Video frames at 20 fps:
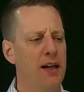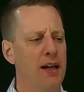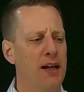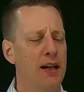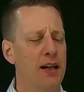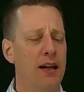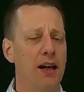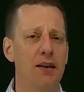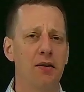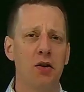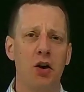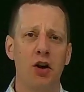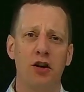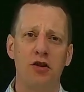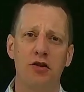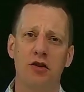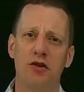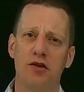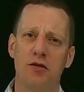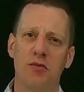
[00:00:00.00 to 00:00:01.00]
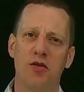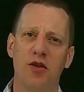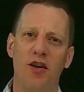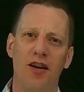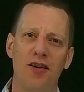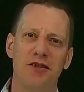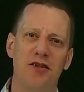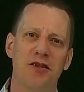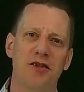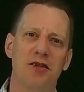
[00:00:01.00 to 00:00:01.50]
Again, just some
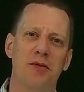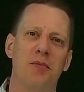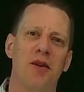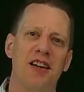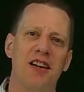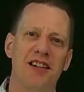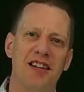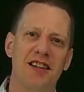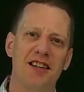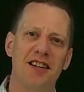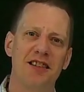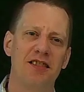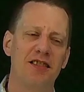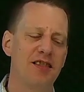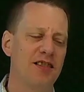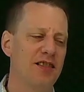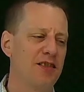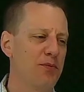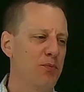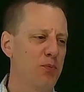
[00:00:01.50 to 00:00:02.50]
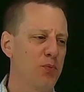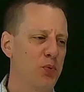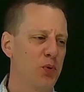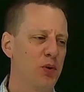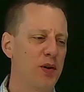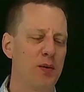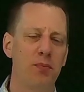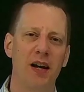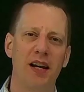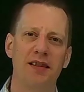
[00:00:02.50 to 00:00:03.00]
thoughts and some ideas.
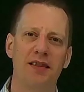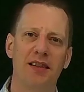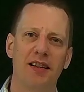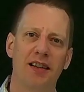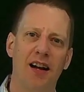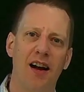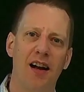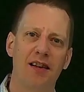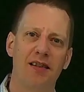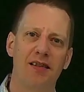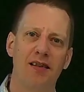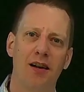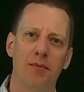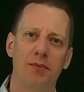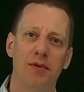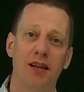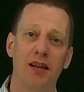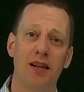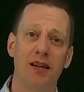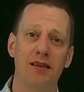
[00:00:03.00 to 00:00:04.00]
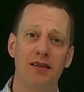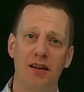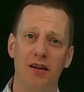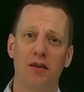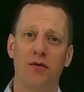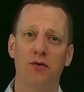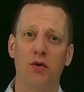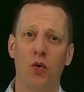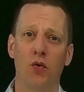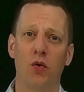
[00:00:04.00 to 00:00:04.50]
Pretty basic concept, easy
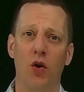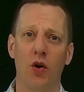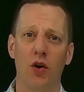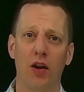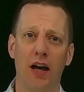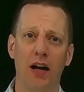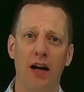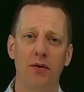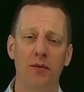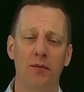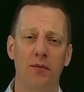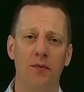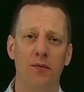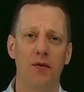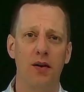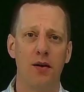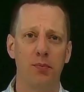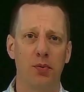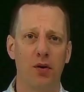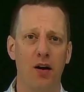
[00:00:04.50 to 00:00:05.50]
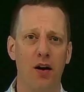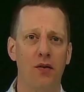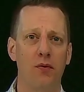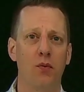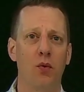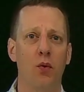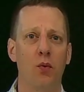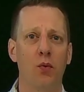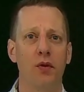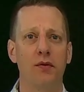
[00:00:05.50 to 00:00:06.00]
enough to roll out. Very proud of
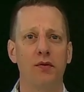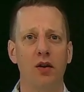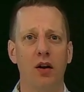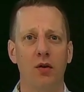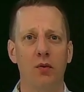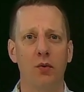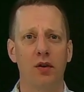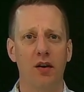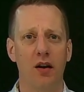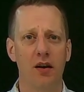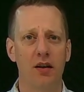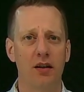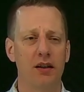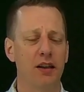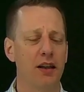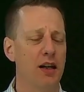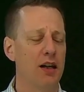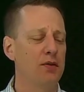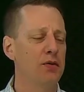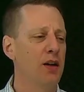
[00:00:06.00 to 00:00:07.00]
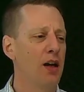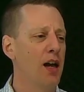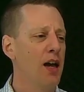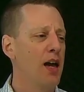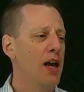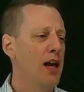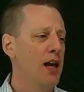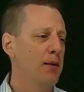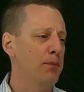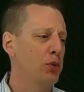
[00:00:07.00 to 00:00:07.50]
what we've done with Enclave
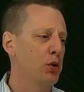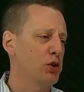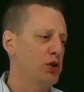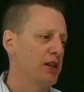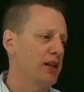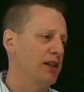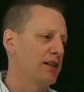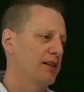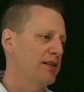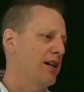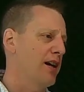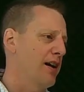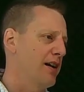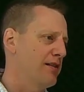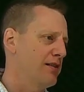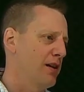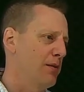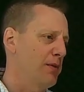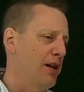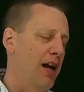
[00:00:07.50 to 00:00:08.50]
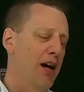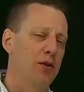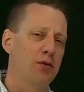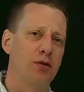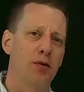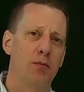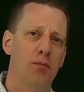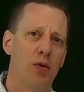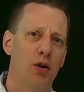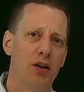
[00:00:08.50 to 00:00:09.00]
and pushing this concept out
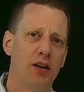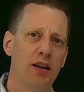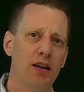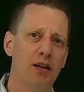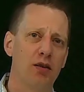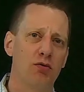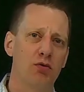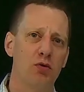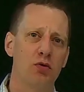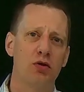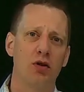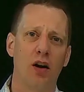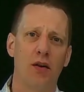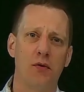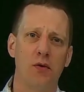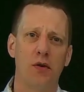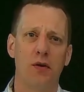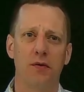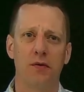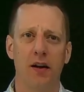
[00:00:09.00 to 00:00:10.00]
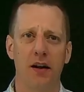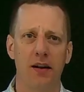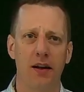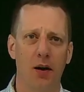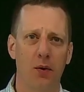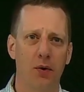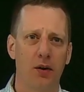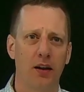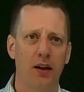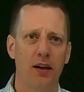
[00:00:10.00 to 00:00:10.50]
to market through software defined
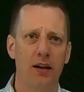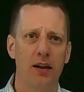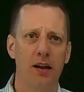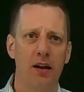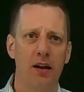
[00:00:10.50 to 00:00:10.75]
networking.